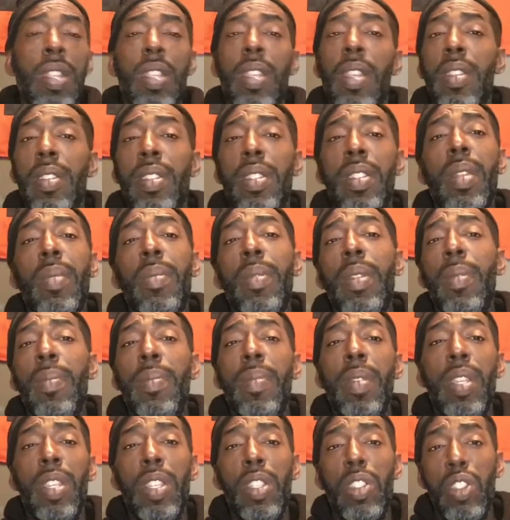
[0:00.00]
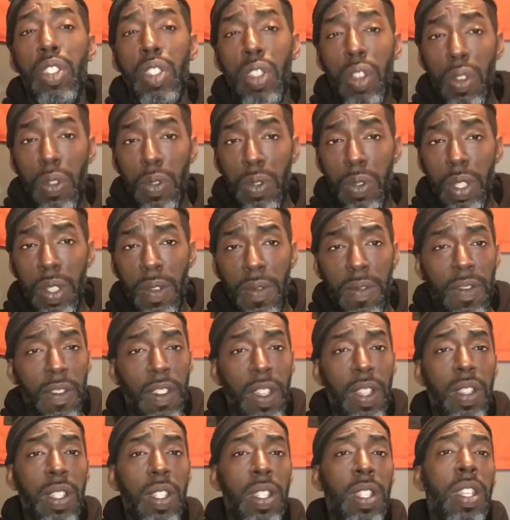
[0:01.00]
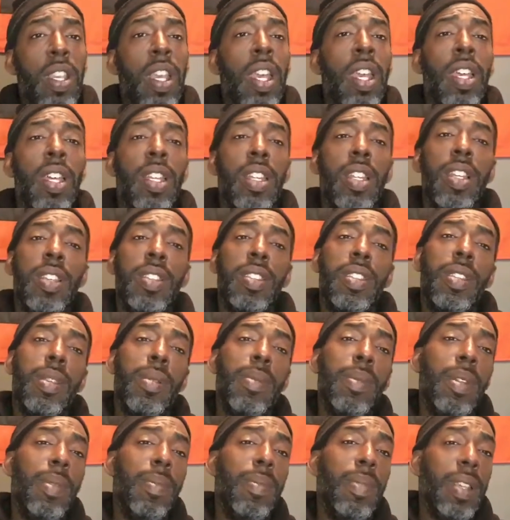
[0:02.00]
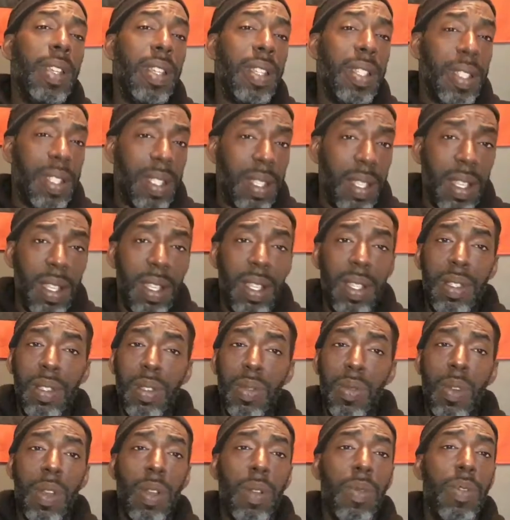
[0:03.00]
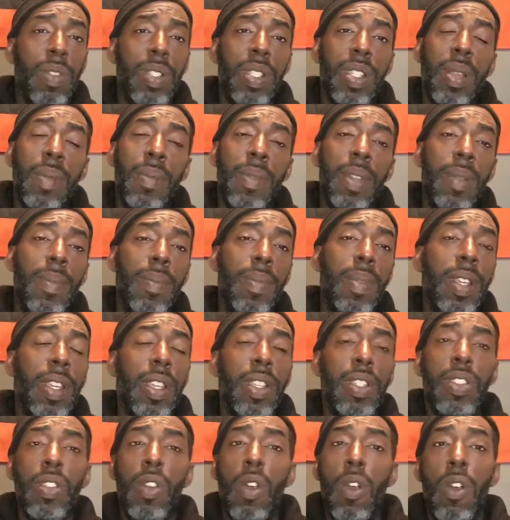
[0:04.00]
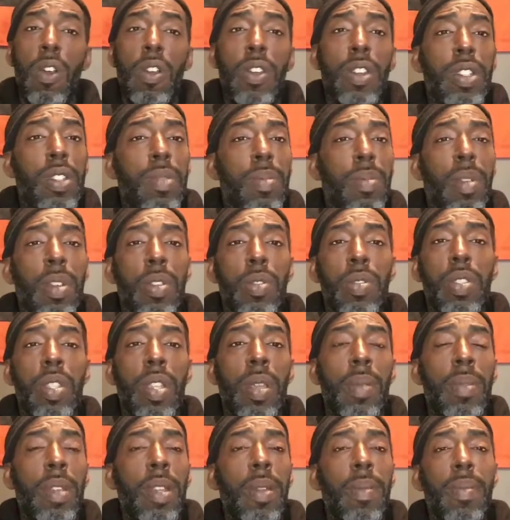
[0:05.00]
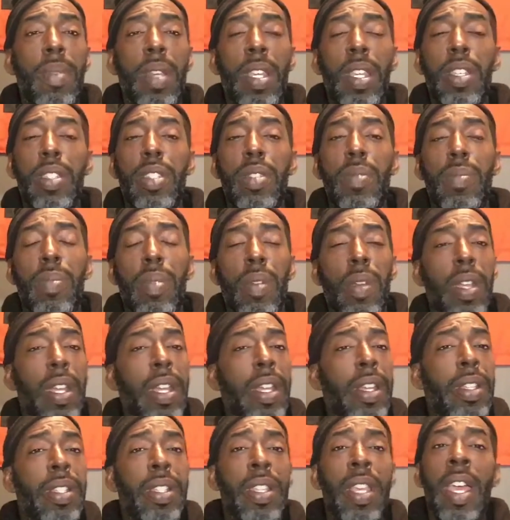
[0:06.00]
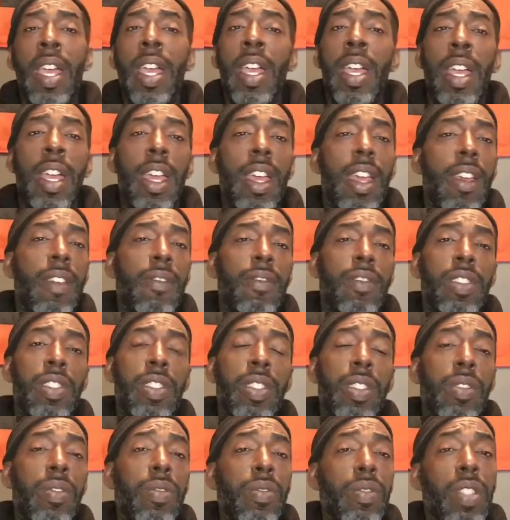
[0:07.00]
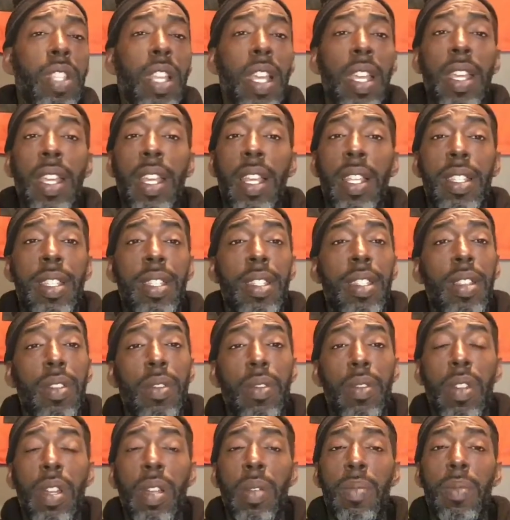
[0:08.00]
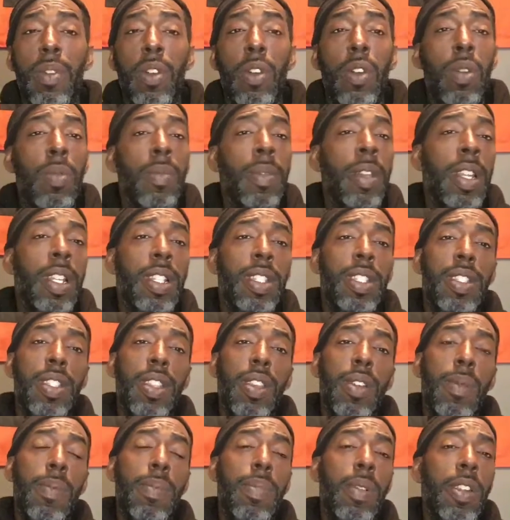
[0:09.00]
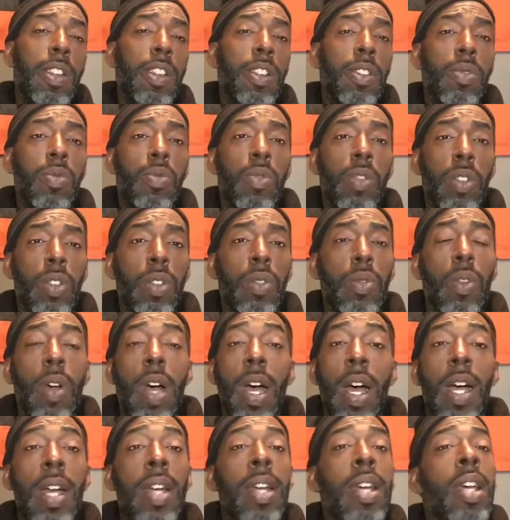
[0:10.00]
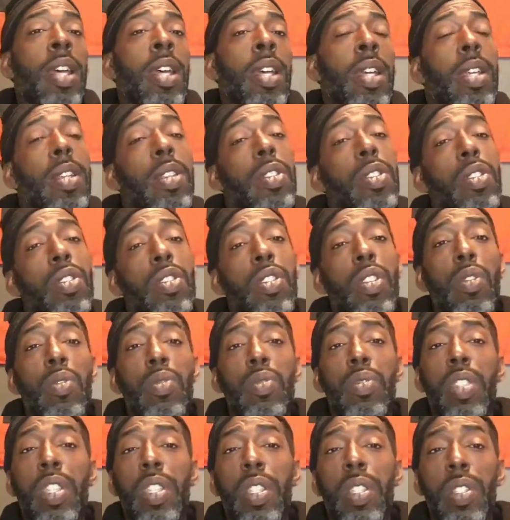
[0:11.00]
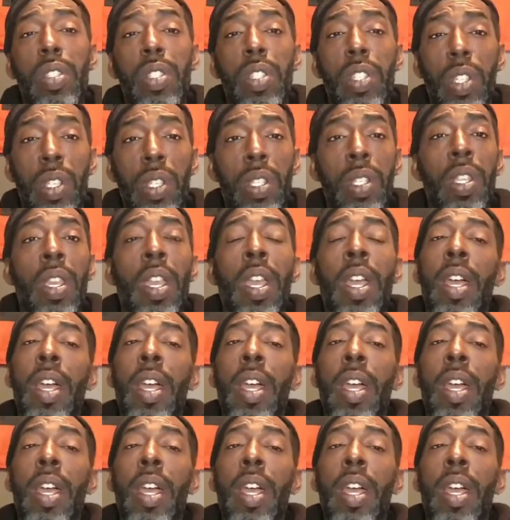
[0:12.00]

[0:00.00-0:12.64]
Done some of the biggest shows in Philly, done some of the biggest things, worked with some of the biggest artists, built some of the biggest brands, and every single day I still come home and I still put in work. Why? Because it's O.T.G,